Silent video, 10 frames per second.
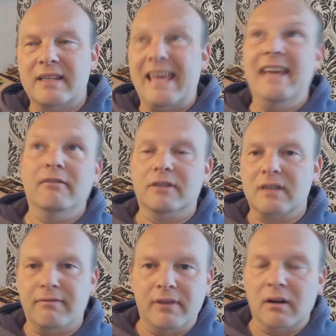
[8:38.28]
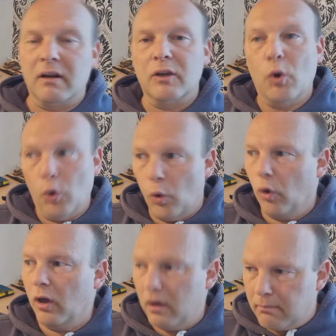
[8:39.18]
eras, if you like,
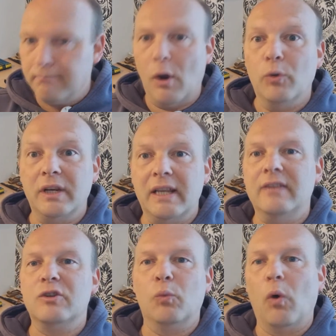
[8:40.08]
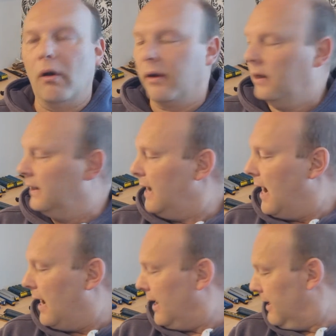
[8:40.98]
all moulded into one.
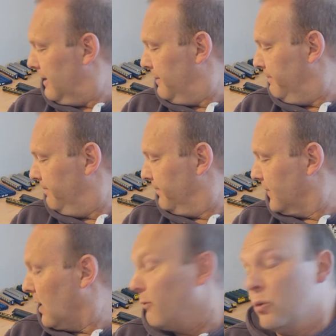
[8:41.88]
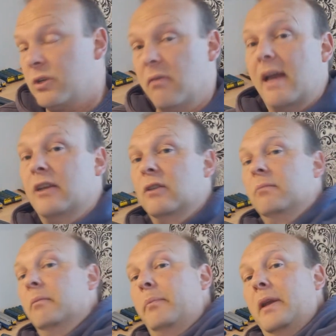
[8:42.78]
I've also then
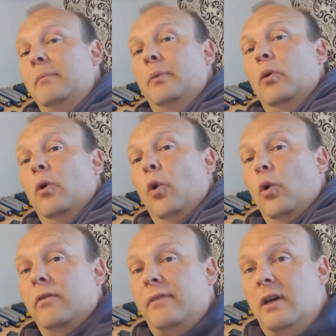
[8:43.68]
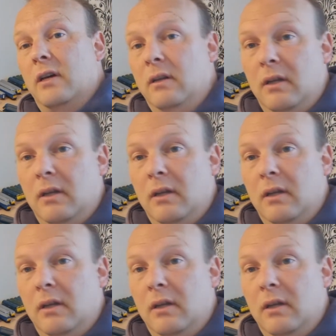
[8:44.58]
been and bought all of the